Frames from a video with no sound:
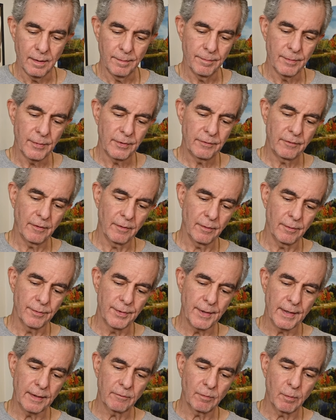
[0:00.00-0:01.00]
So
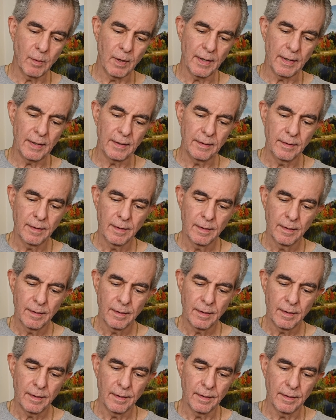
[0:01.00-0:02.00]
that's why
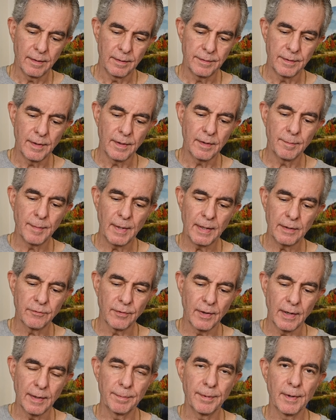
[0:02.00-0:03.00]
none of my
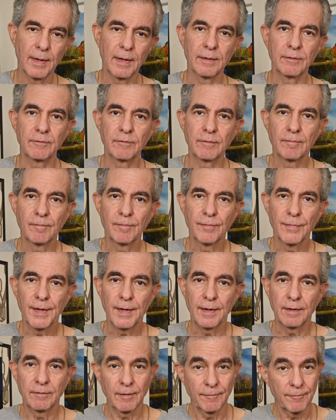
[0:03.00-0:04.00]
tripods,
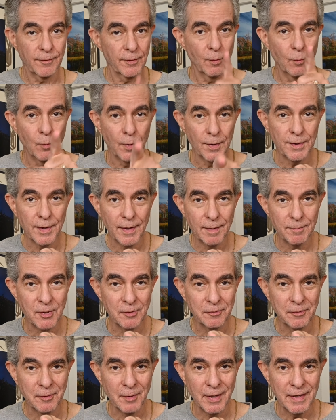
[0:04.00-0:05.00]
except for the one that I'm
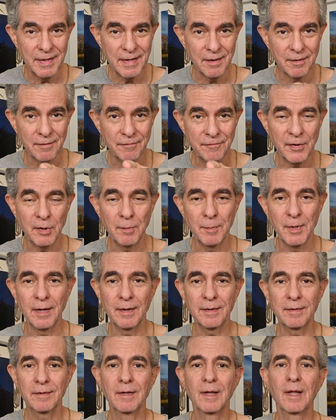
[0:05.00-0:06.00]
using right now to film
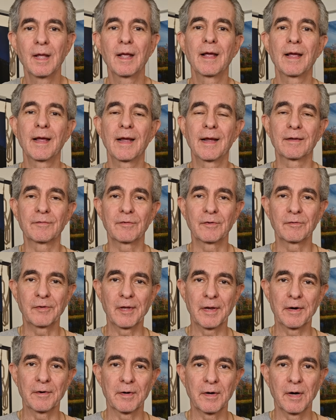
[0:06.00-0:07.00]
on, has a
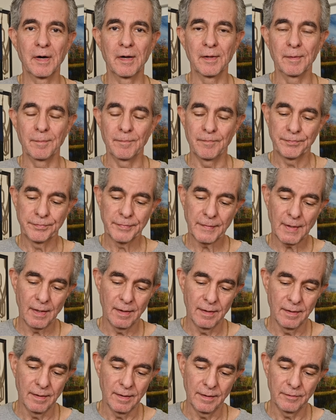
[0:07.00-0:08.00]
center column.
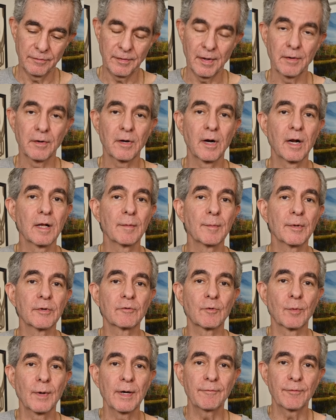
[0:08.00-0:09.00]
A center column is
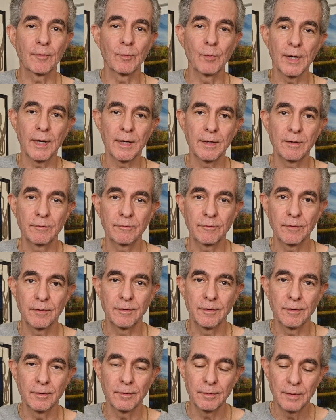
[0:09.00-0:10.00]
great for when I used to
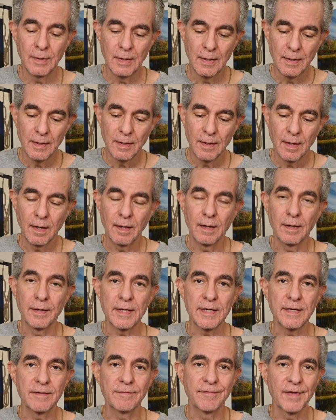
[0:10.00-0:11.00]
do
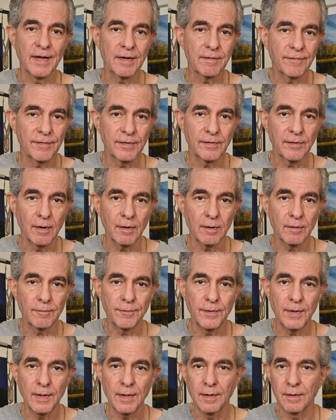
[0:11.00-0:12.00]
event
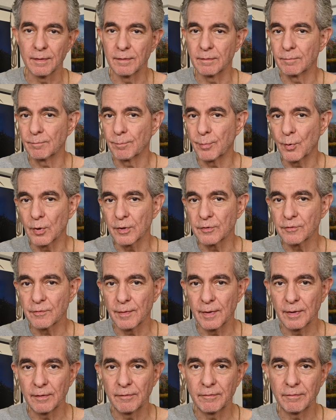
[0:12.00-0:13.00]
photography and
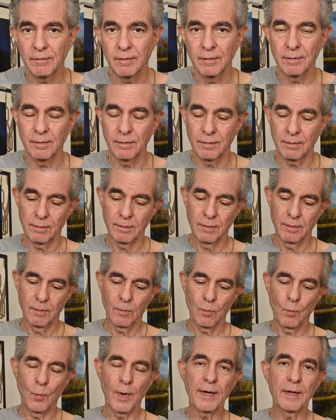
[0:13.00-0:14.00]
portraits and
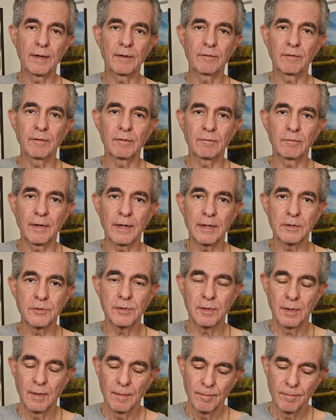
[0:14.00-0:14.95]
weddings and such,